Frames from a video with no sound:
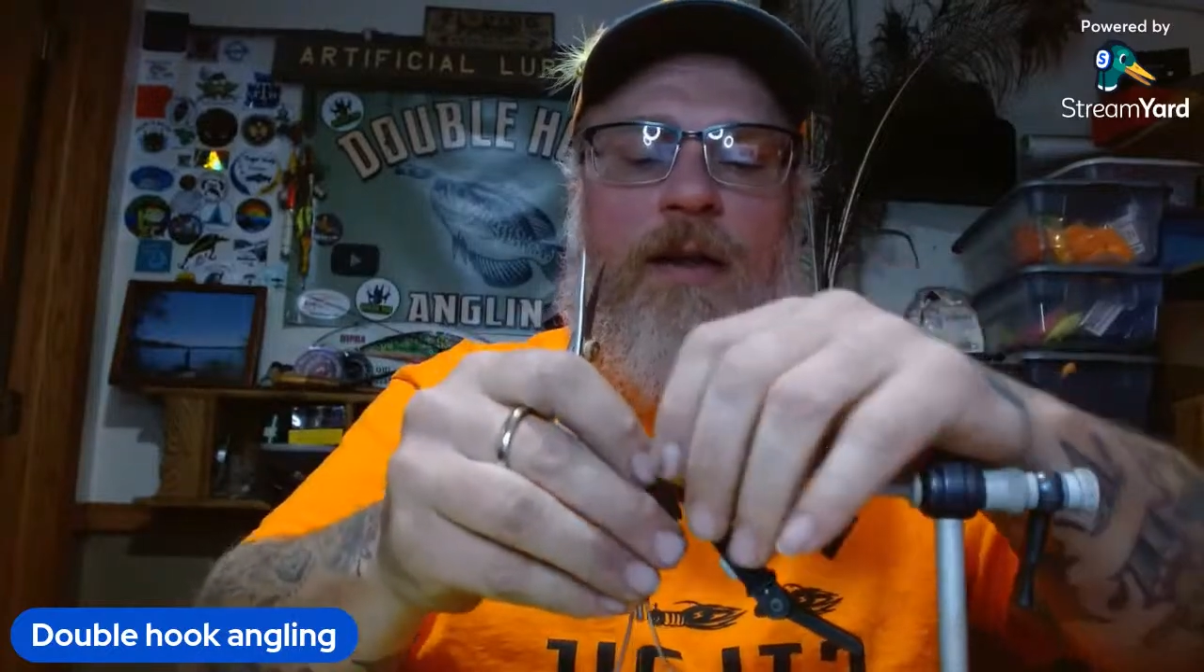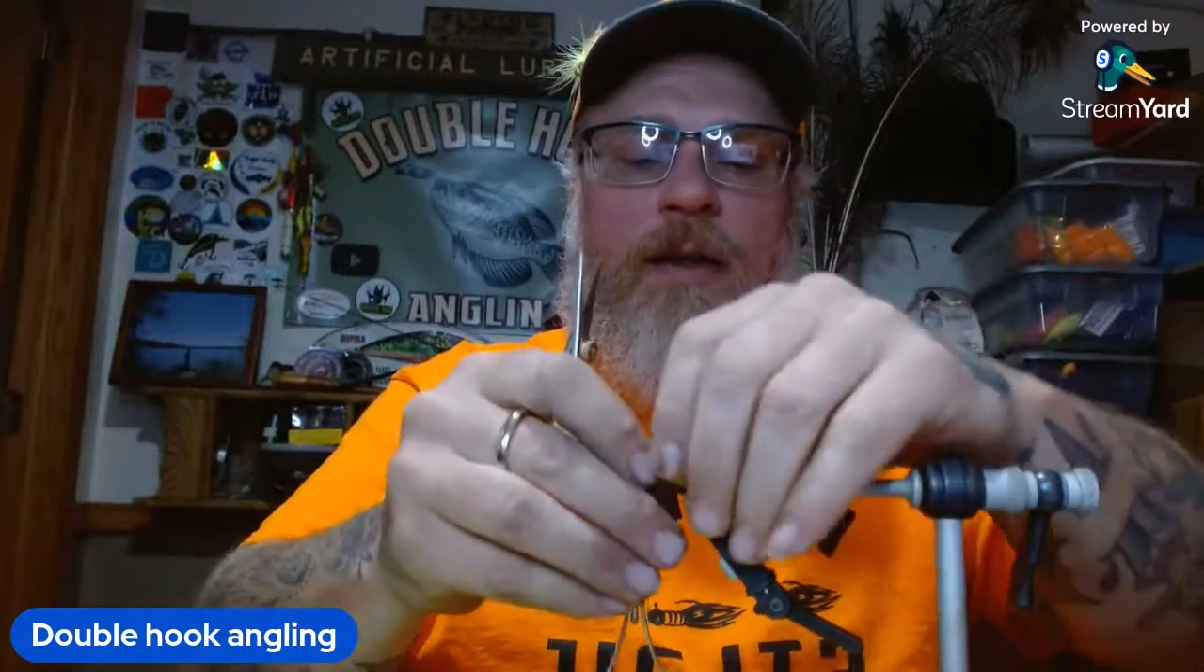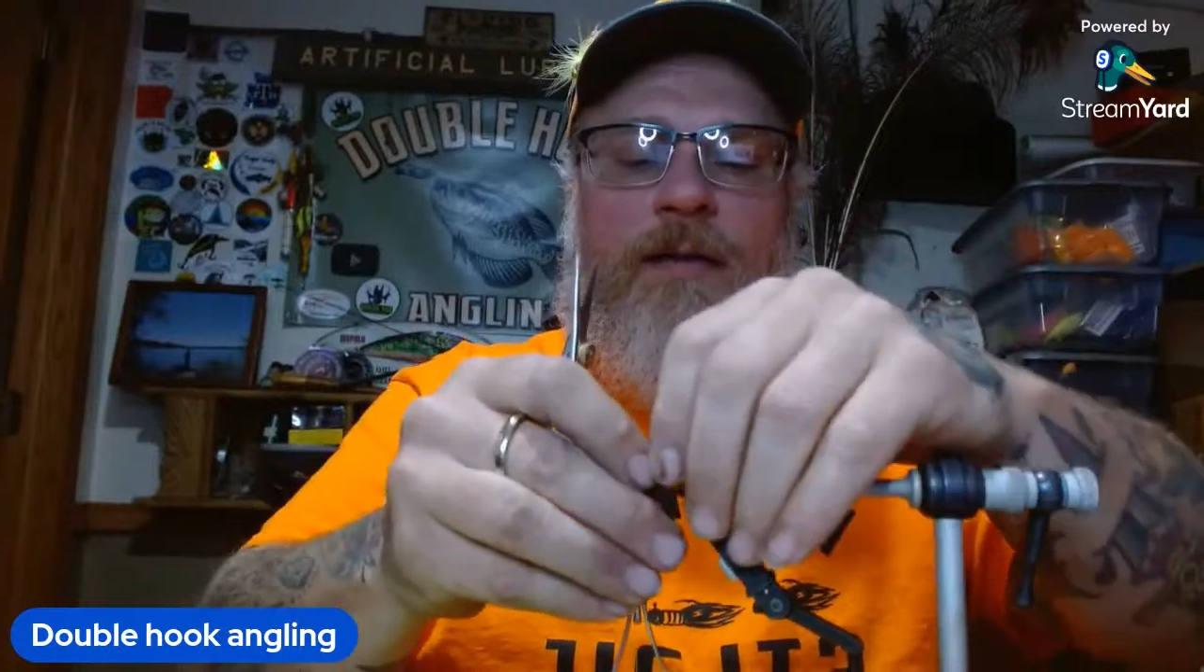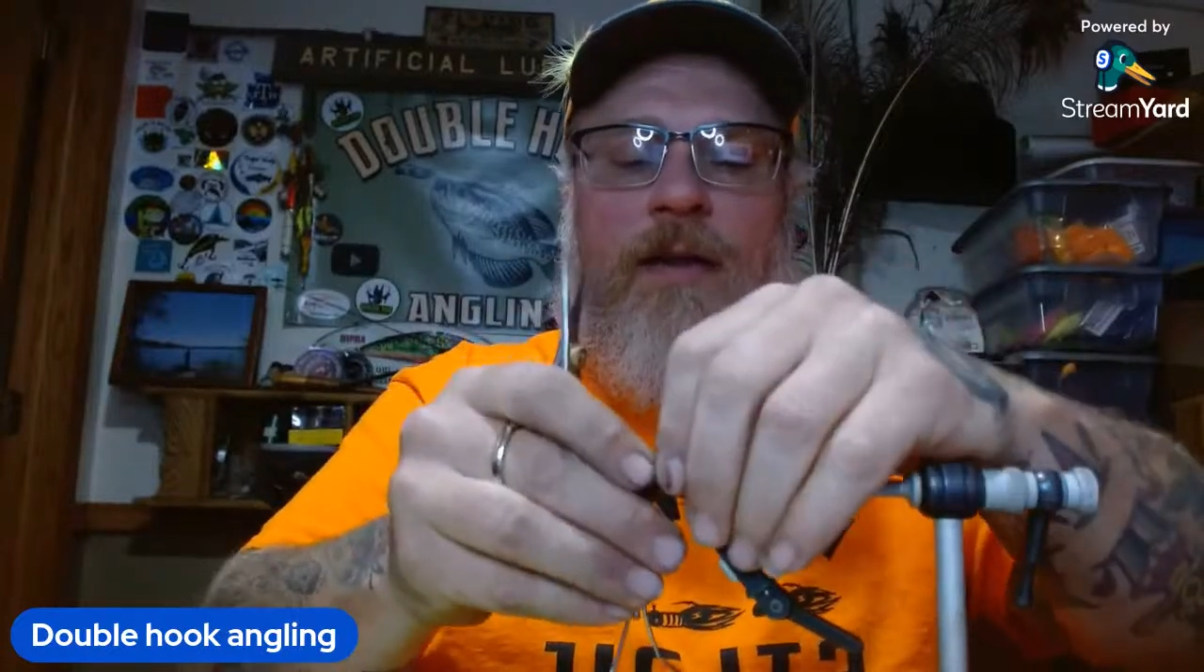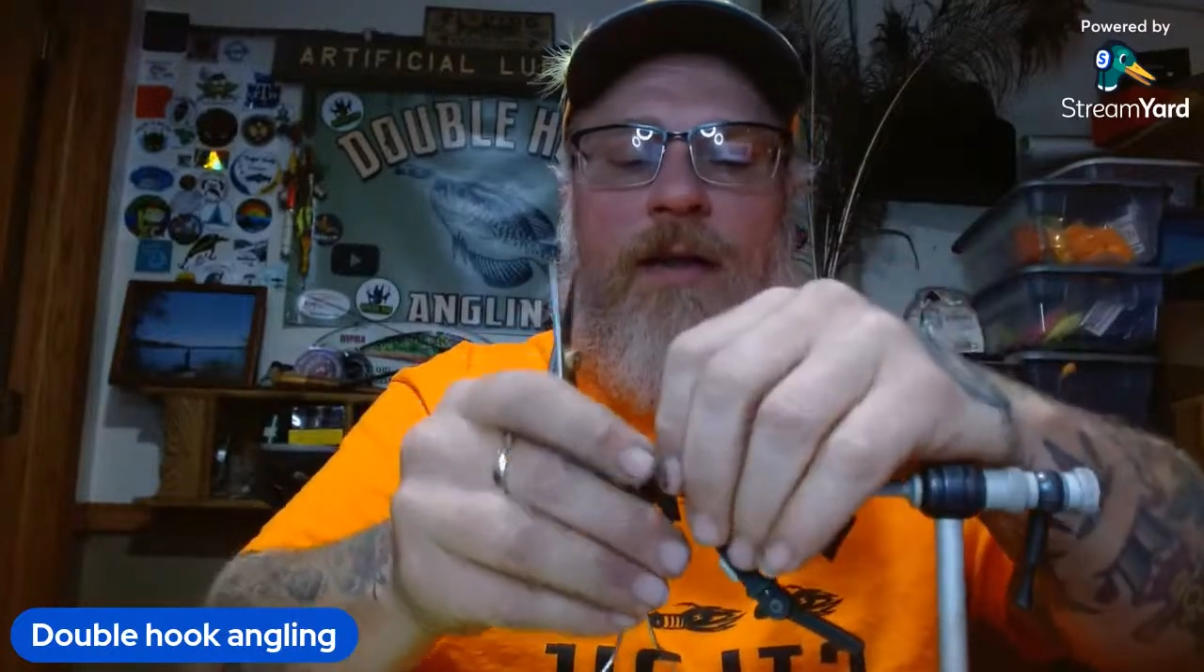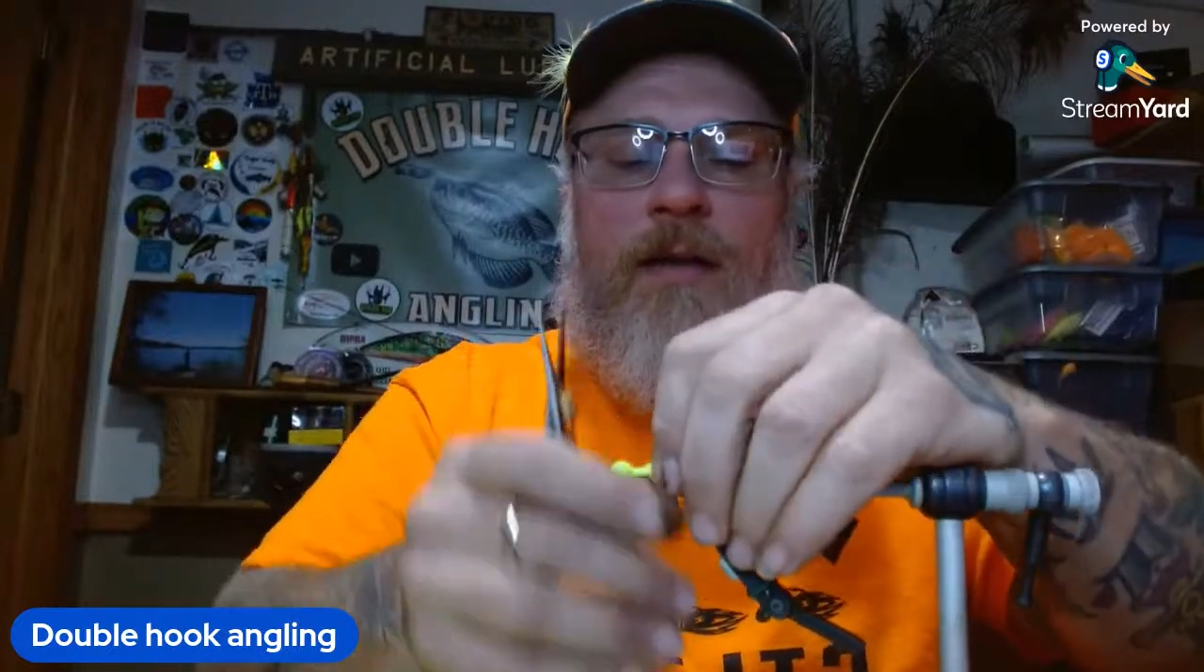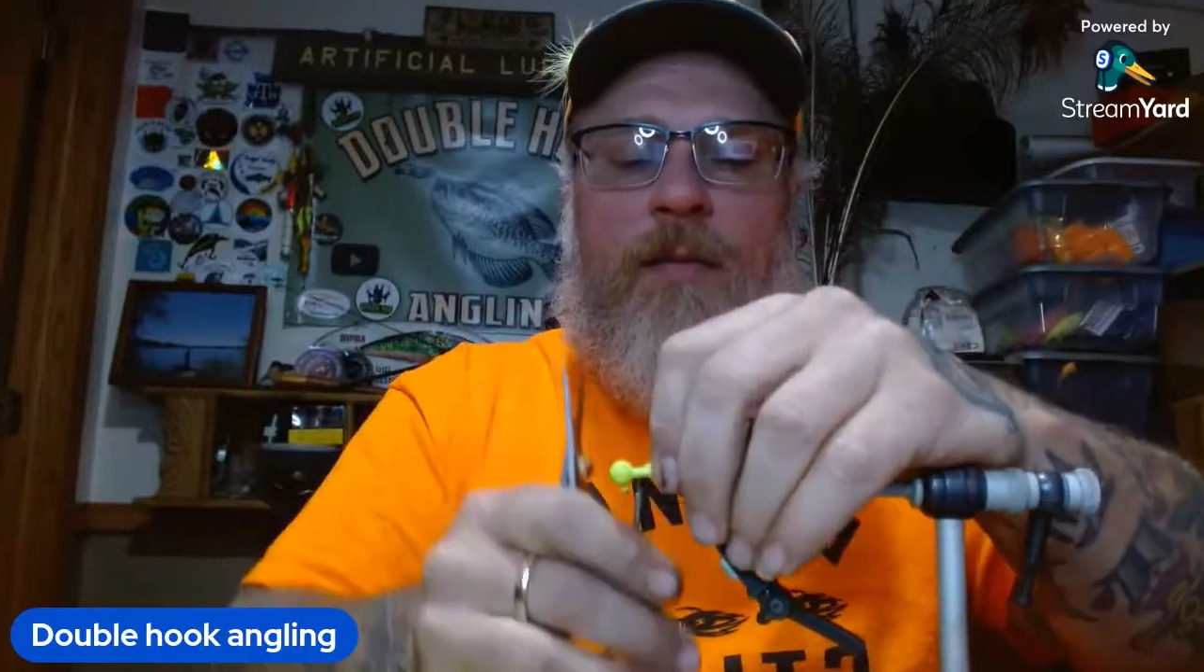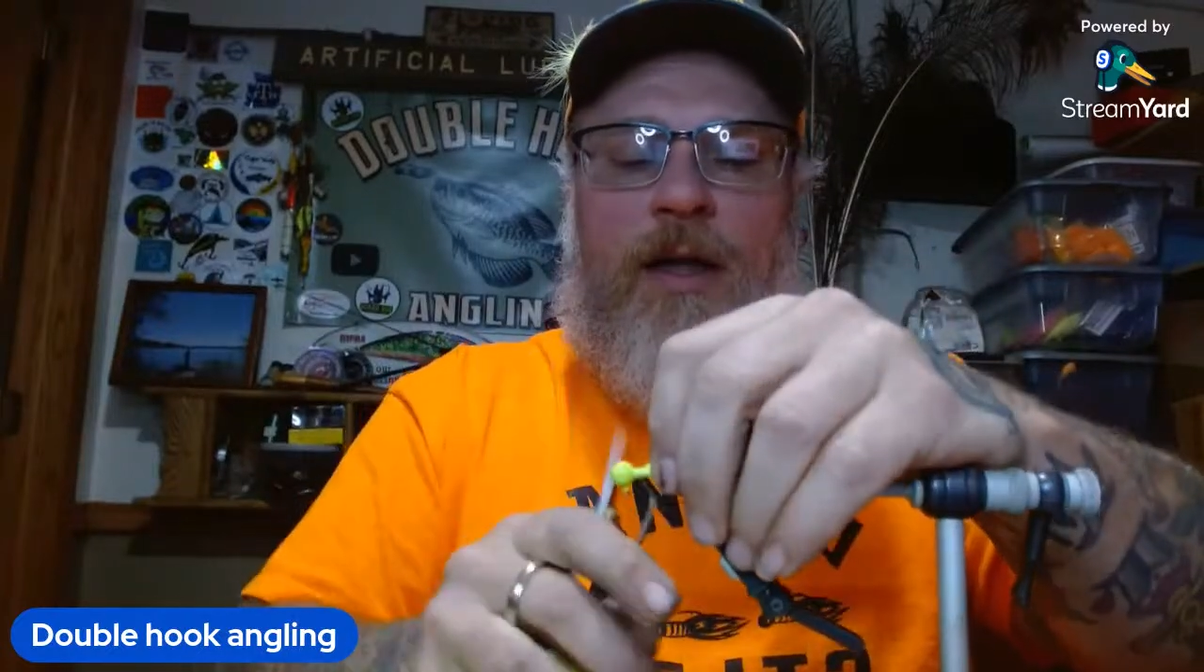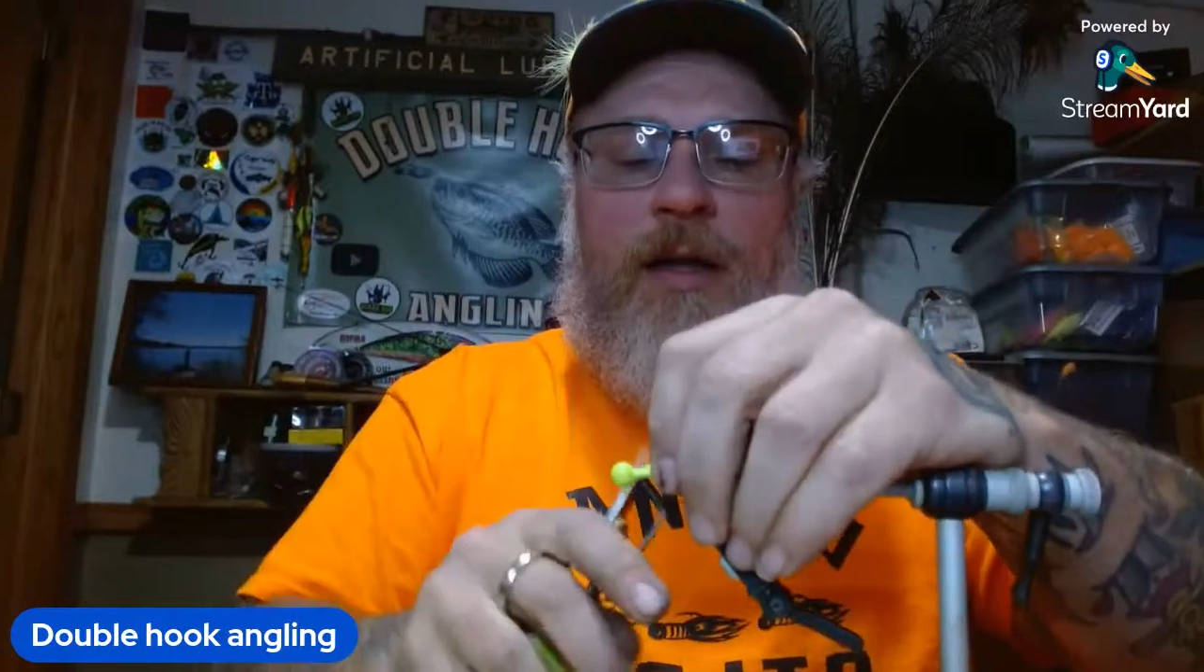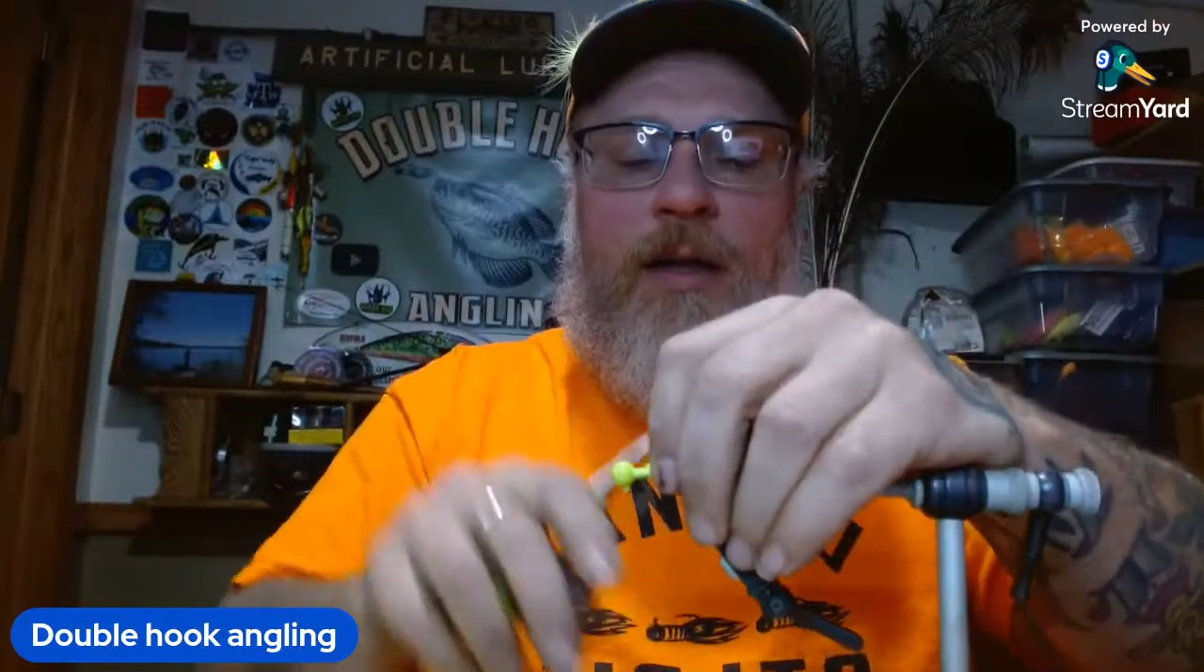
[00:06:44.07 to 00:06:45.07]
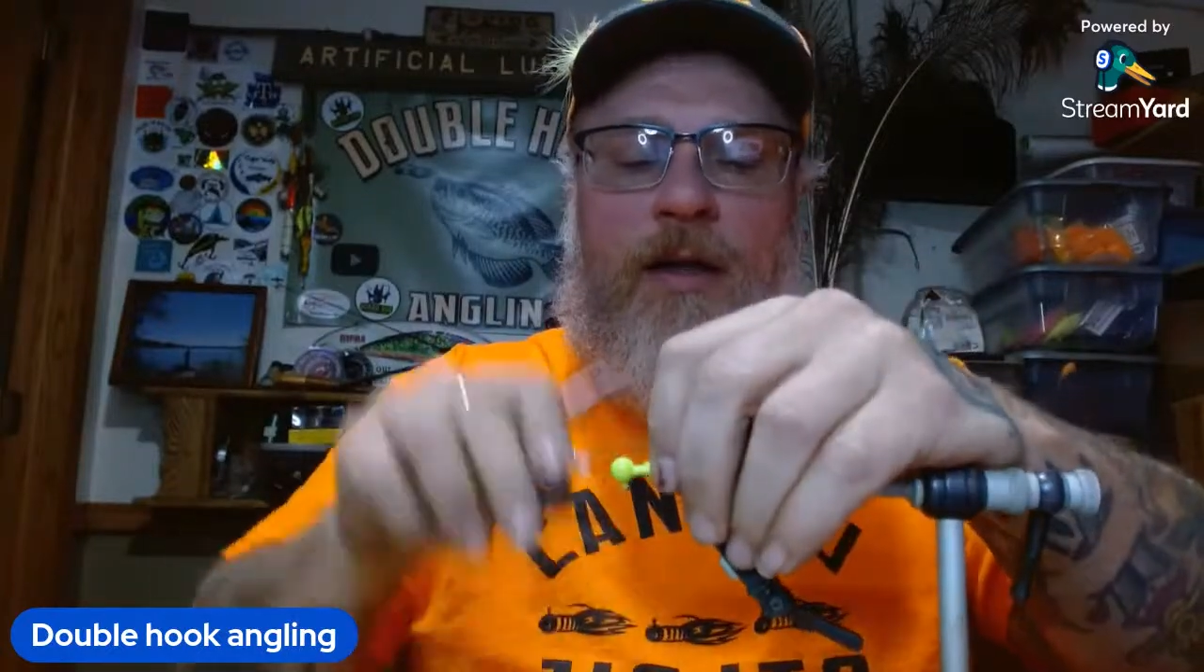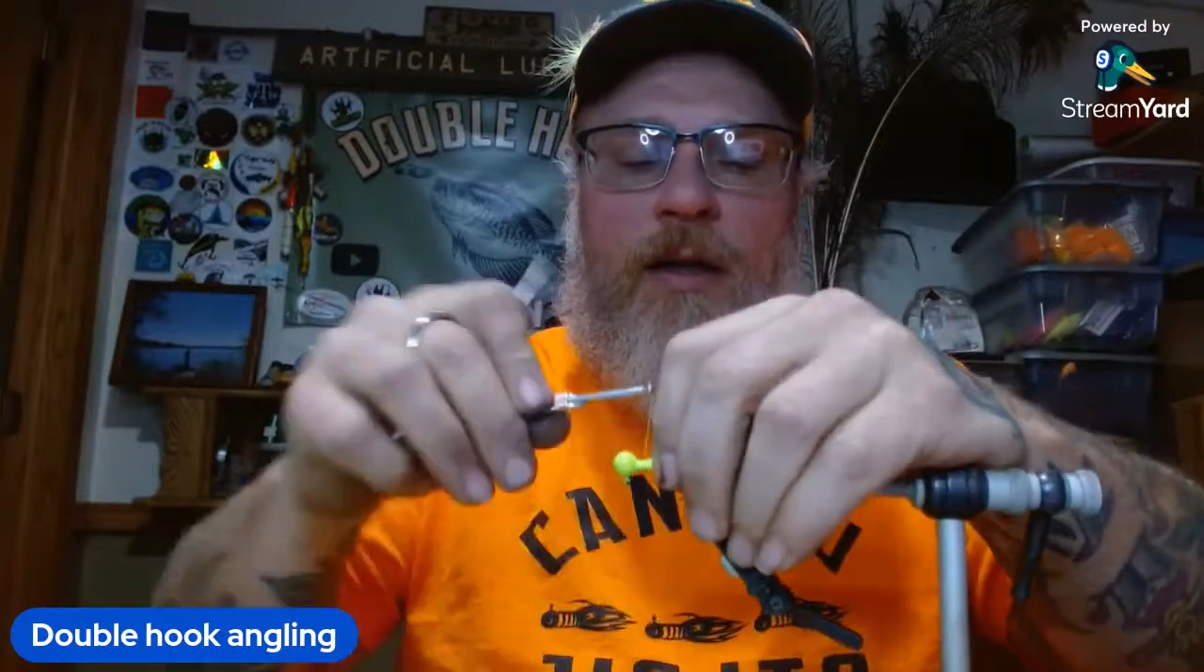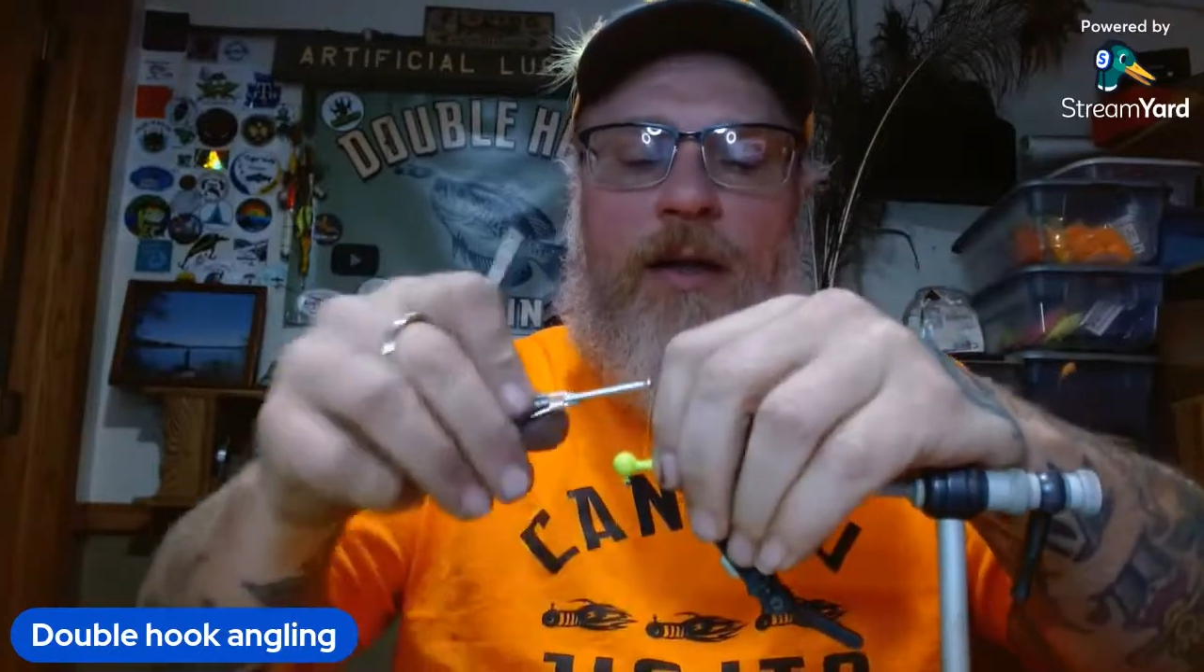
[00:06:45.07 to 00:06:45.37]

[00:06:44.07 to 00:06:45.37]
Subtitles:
I guess I got to buy